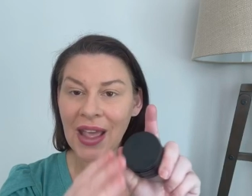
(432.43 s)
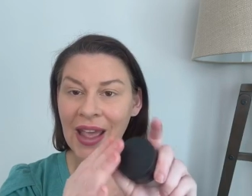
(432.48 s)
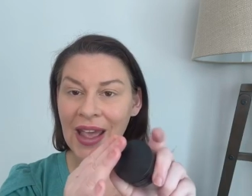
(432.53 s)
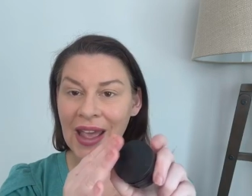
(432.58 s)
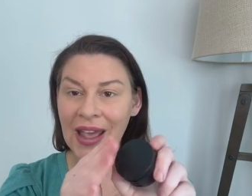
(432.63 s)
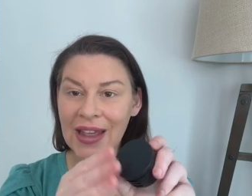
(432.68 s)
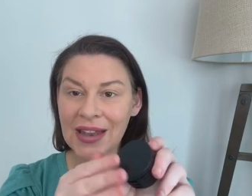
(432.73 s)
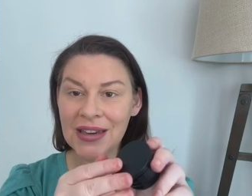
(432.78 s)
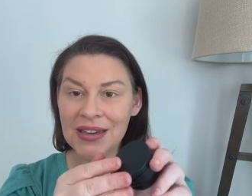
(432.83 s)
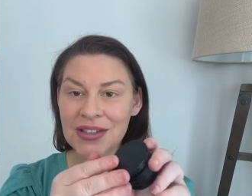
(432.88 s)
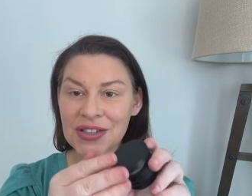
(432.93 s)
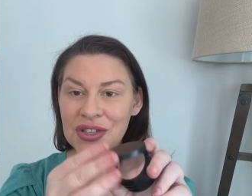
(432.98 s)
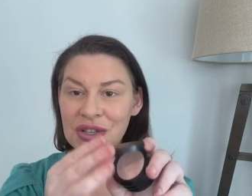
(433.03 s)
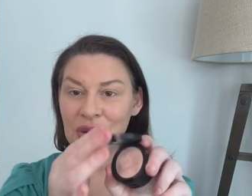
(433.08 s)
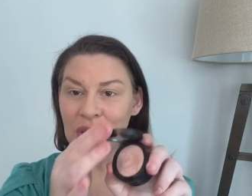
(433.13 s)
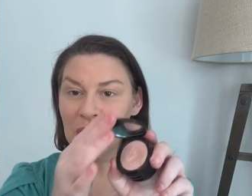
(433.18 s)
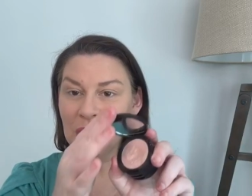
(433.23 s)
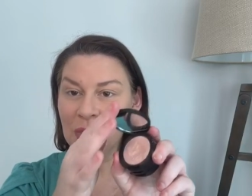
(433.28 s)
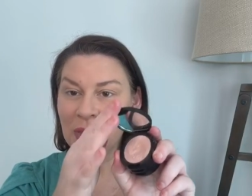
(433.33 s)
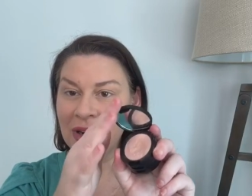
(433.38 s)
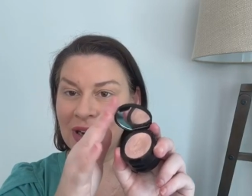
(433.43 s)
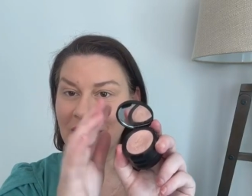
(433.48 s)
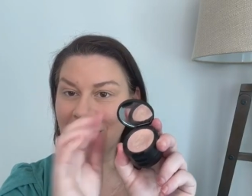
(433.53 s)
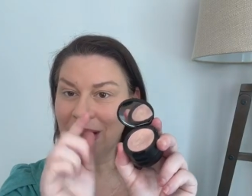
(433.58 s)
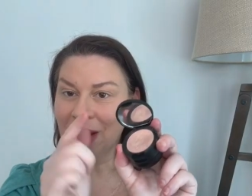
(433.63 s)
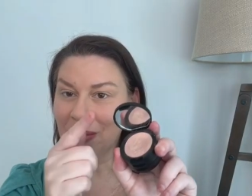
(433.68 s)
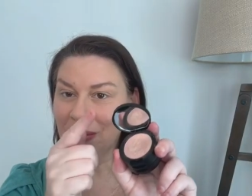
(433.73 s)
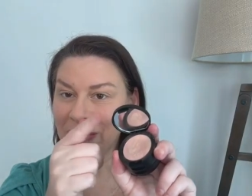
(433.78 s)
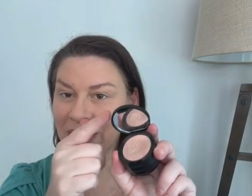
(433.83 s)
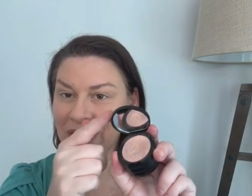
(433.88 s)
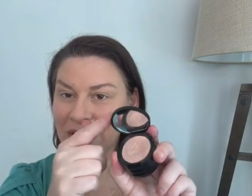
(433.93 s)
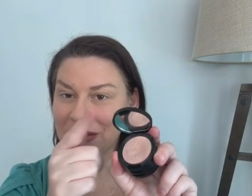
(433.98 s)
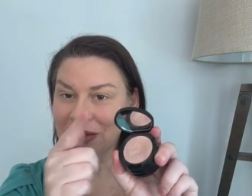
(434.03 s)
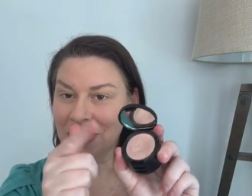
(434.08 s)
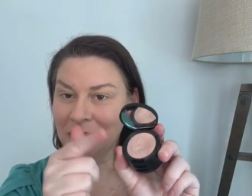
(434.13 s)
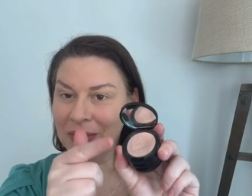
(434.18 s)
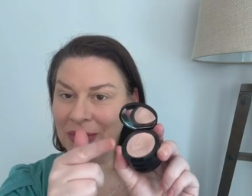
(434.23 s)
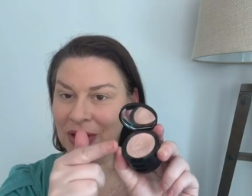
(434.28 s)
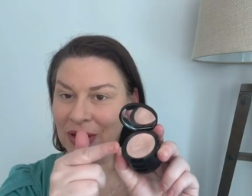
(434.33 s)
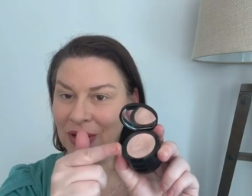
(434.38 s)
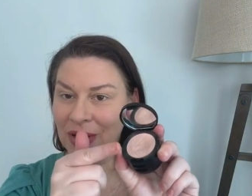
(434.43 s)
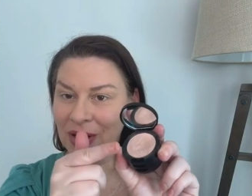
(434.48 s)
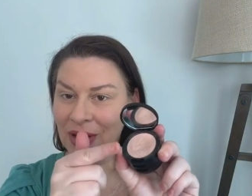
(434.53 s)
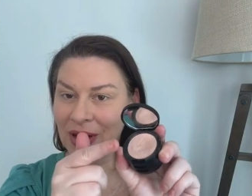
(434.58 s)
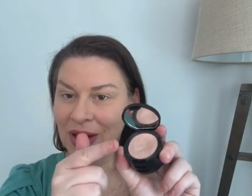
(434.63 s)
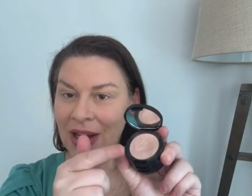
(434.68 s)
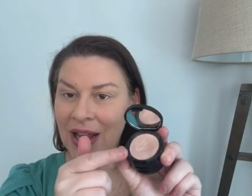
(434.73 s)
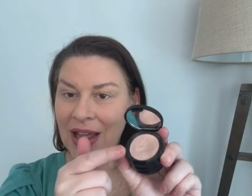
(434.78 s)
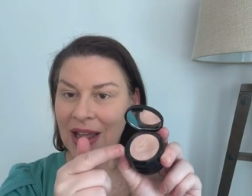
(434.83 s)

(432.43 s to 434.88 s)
and you open it up, there's a mirror,